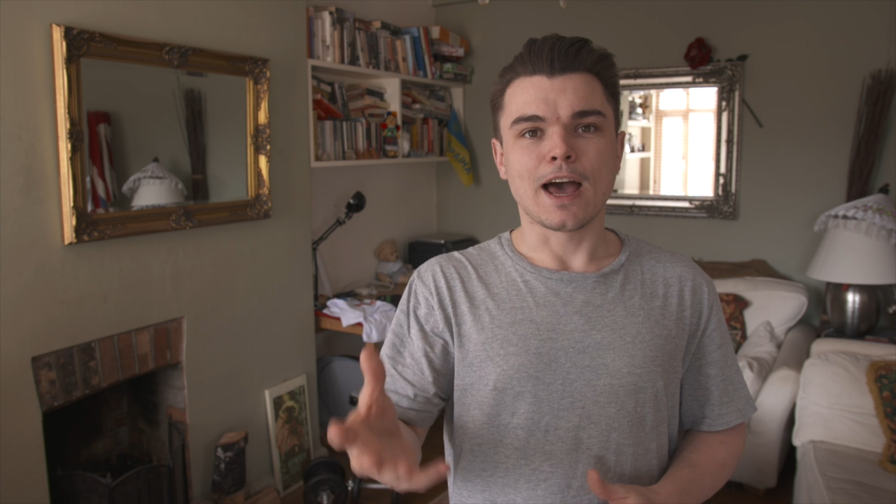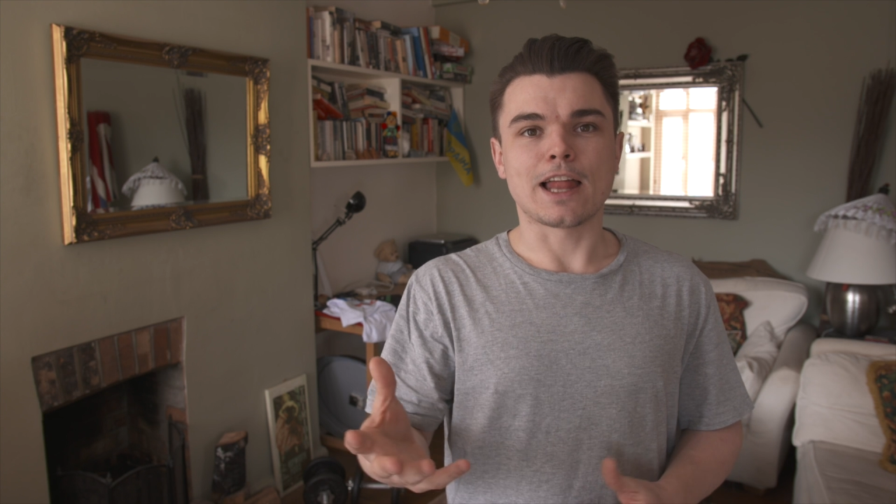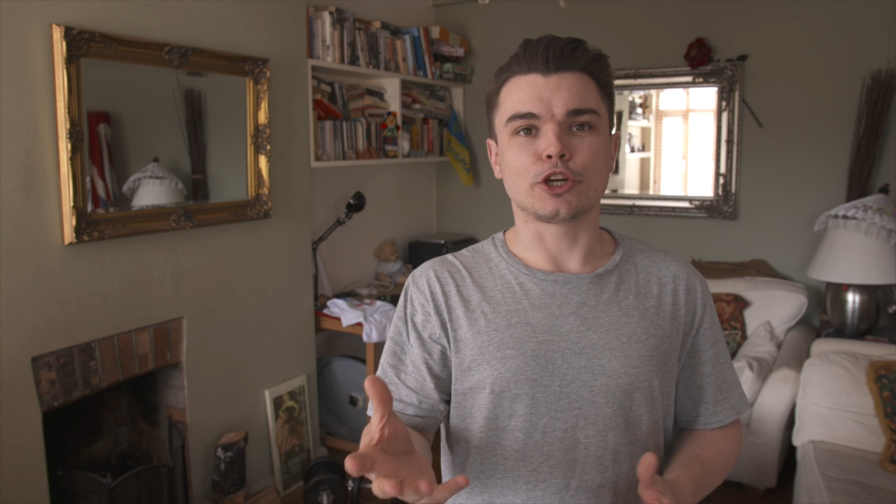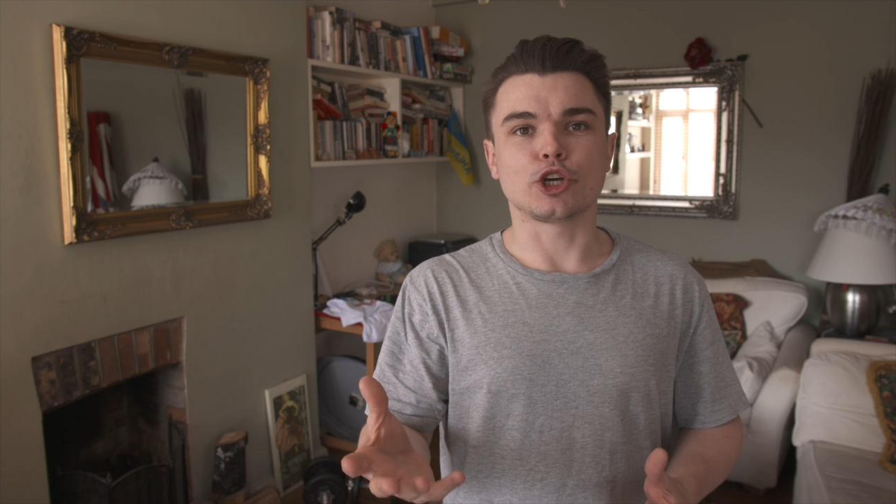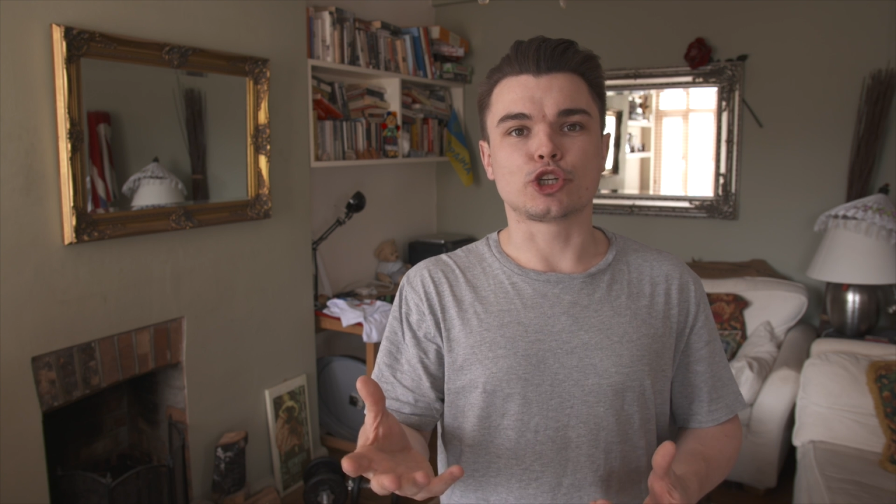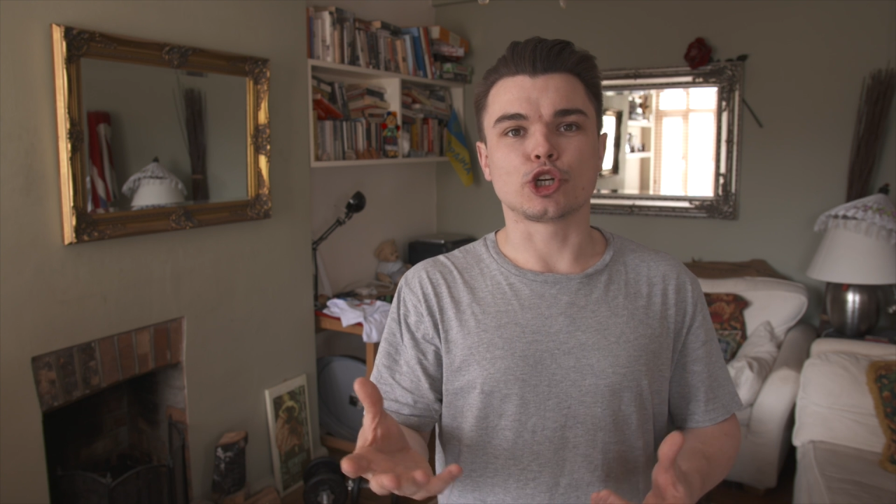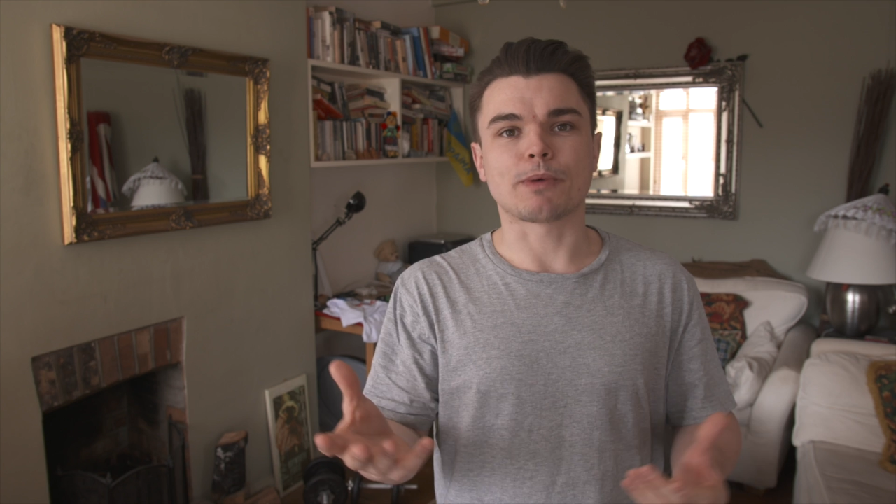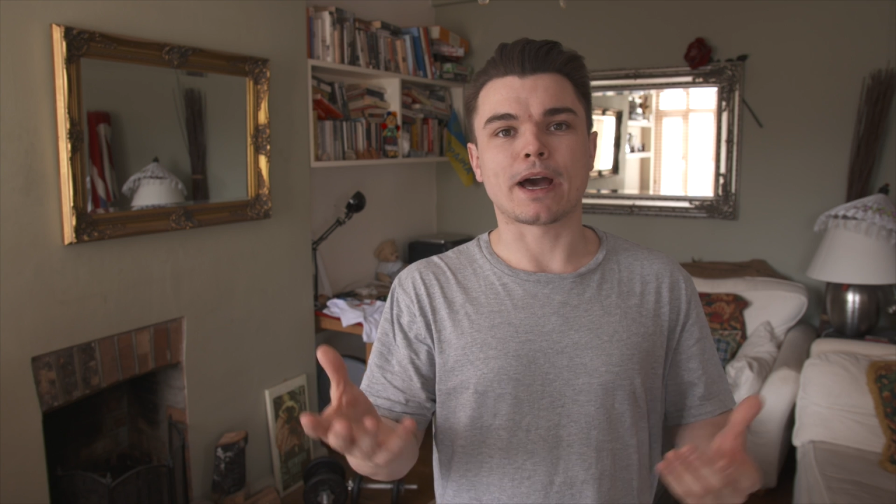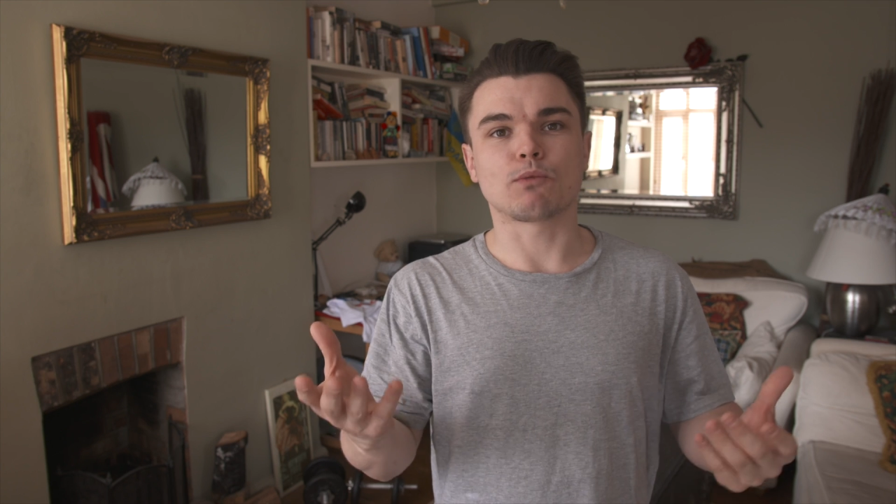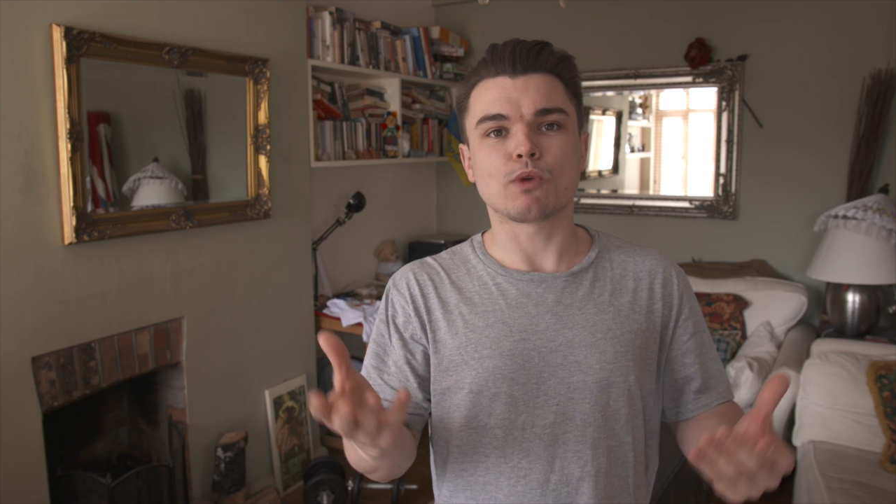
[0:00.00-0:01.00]
Hello
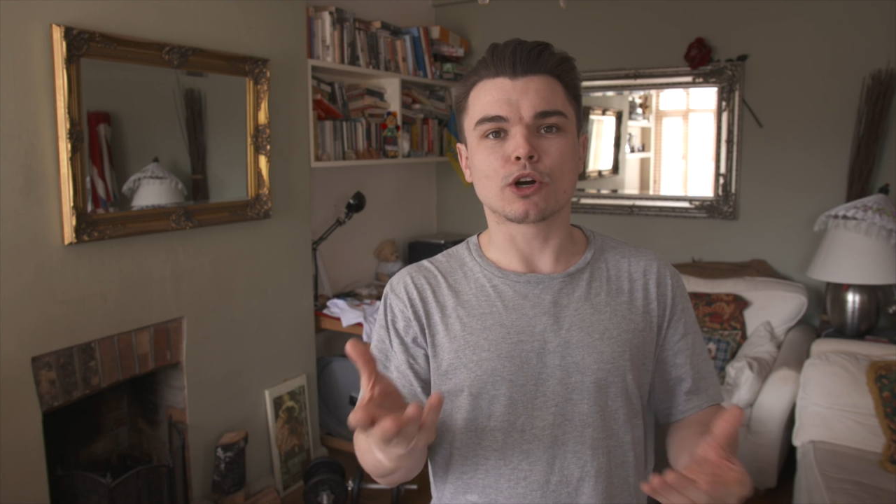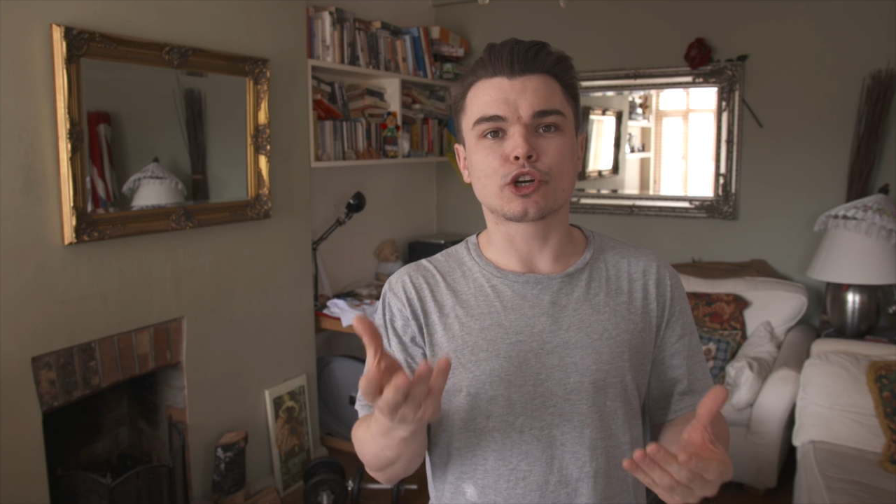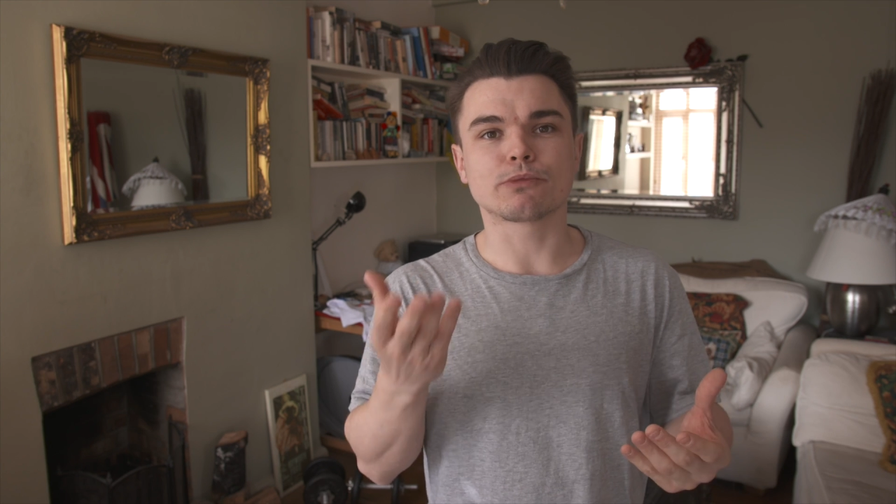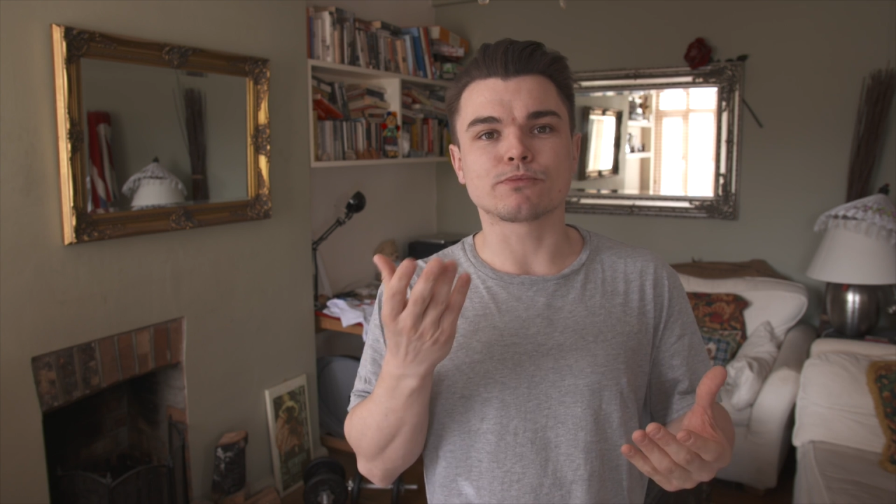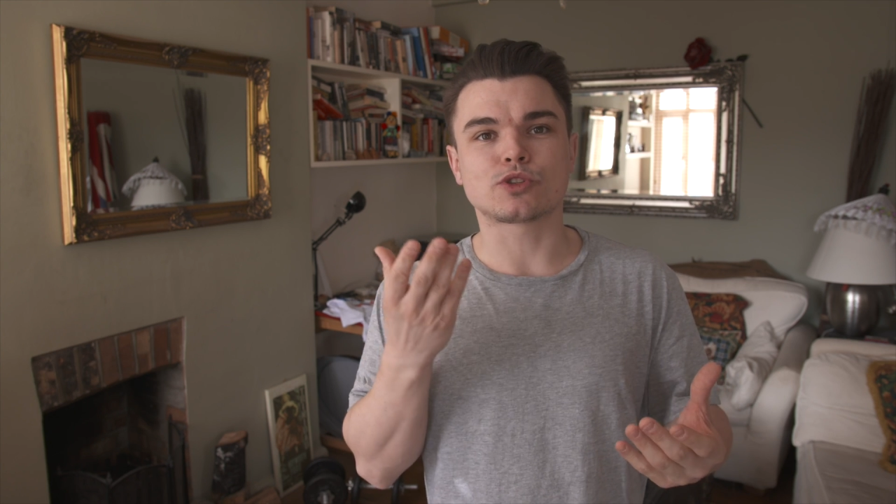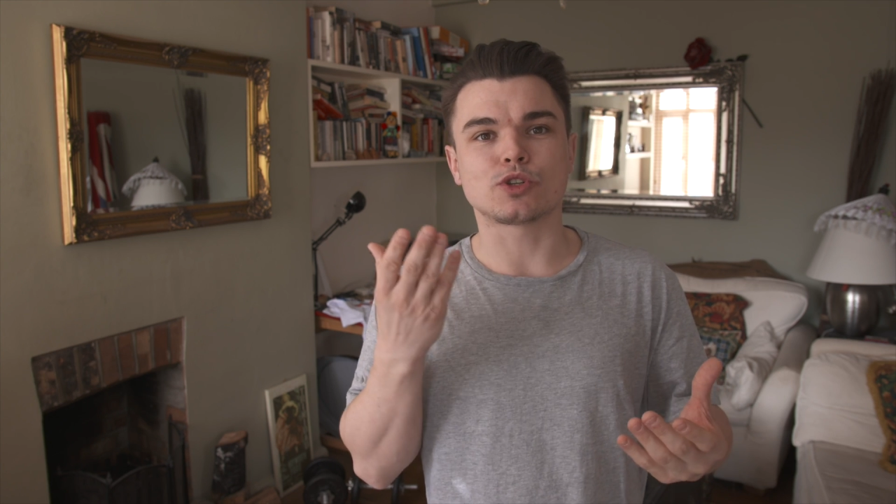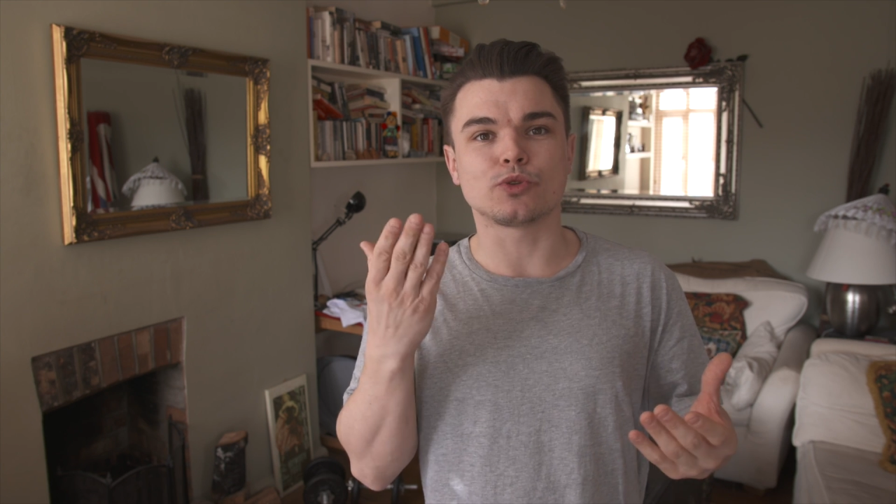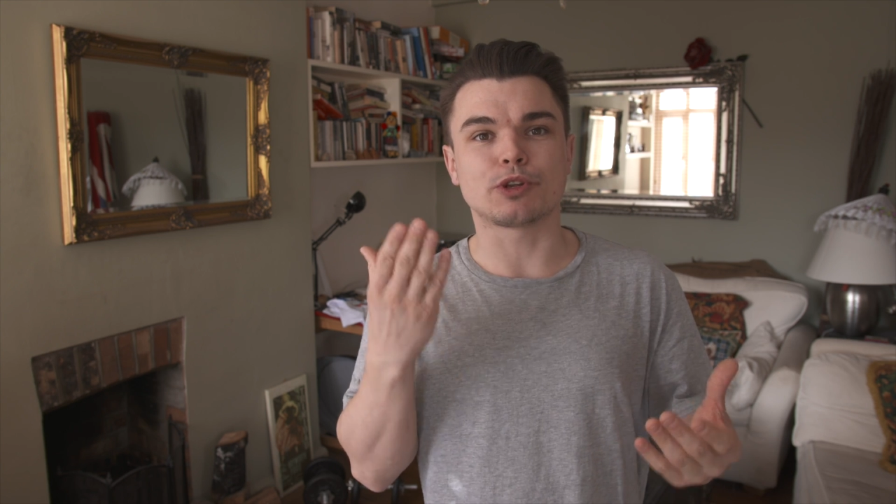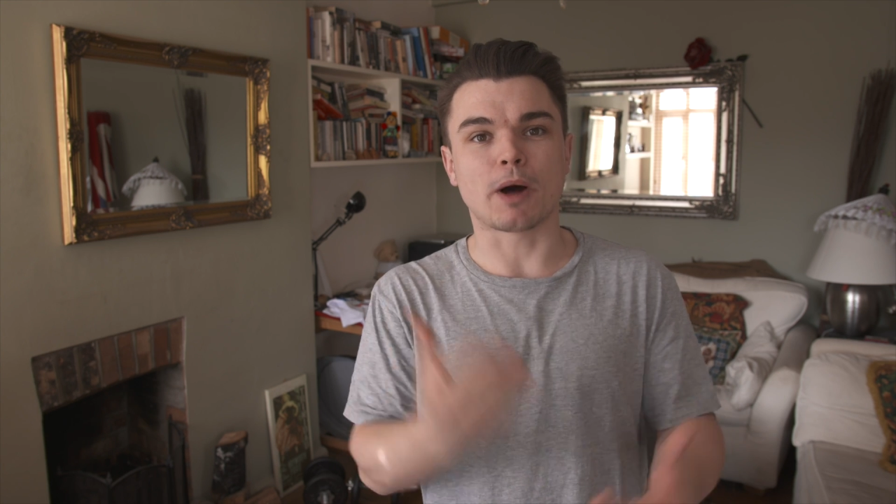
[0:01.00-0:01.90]
YouTube and welcome to the